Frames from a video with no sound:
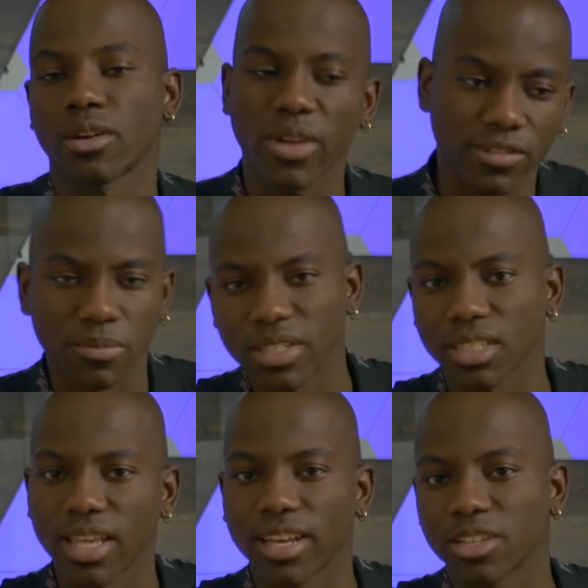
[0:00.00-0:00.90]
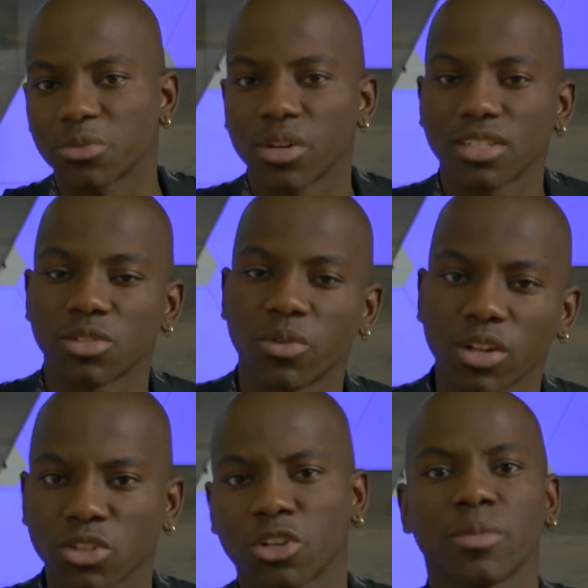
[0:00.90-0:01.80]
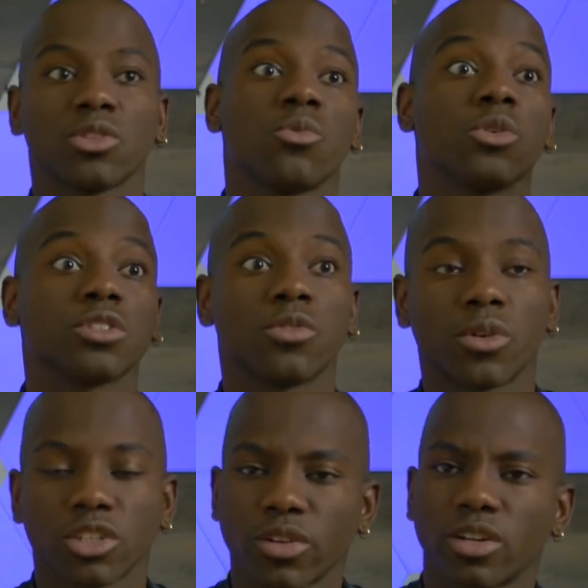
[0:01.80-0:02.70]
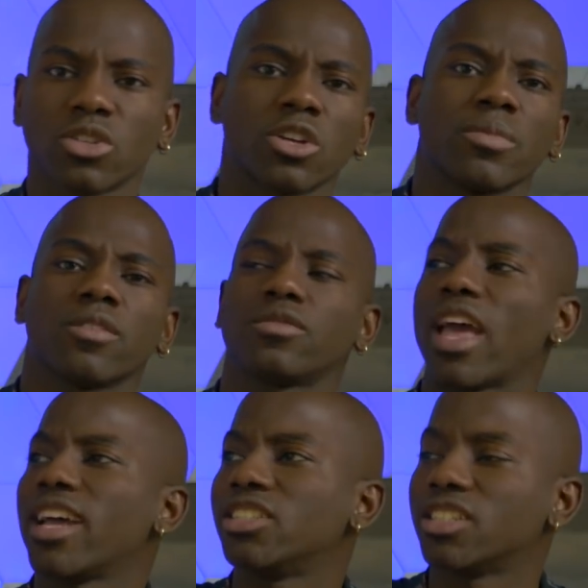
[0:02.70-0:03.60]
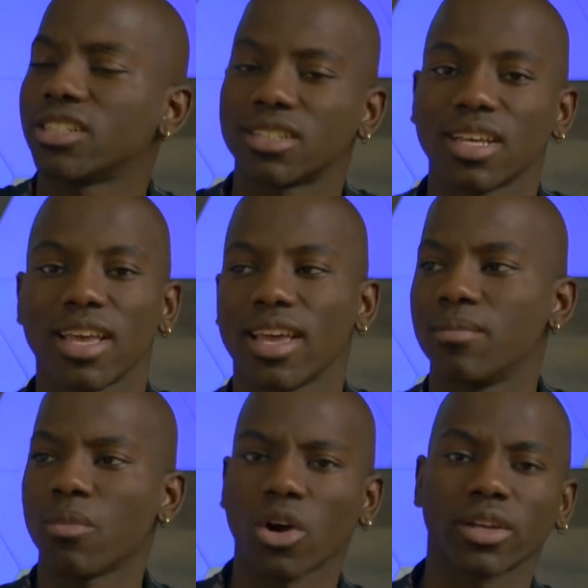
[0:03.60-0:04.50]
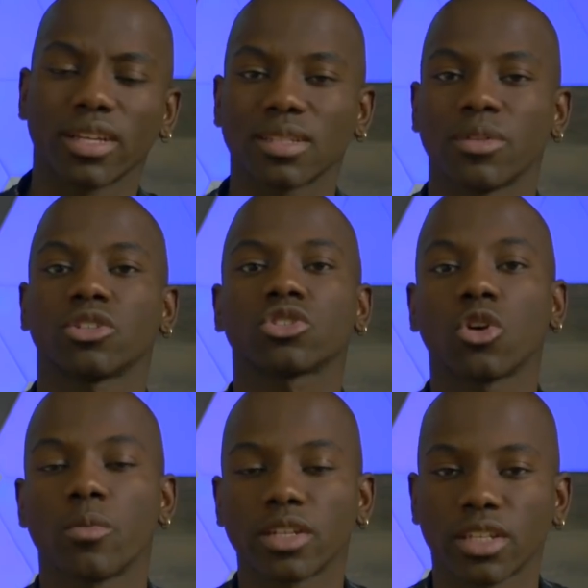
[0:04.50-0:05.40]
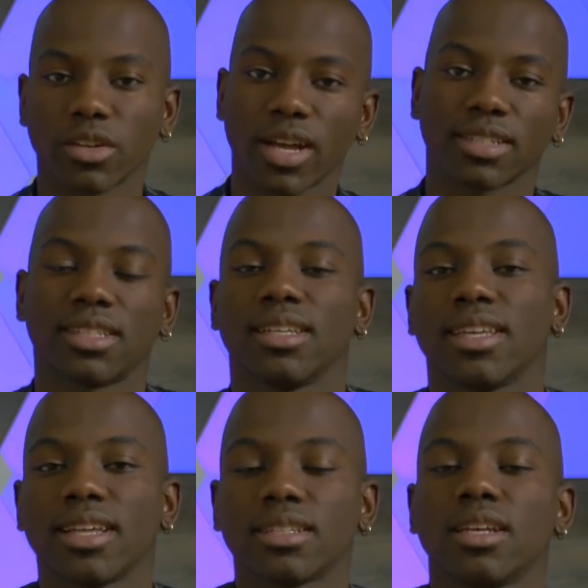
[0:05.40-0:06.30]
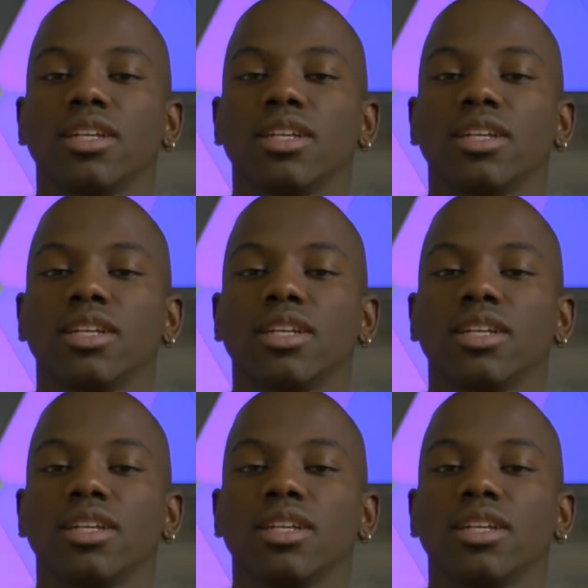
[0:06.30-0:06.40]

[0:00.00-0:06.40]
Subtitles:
And we have some miscellaneous ones as well, talking about the worst Forex trader, talking about edges in markets. I mean, there's so much that you guys can get.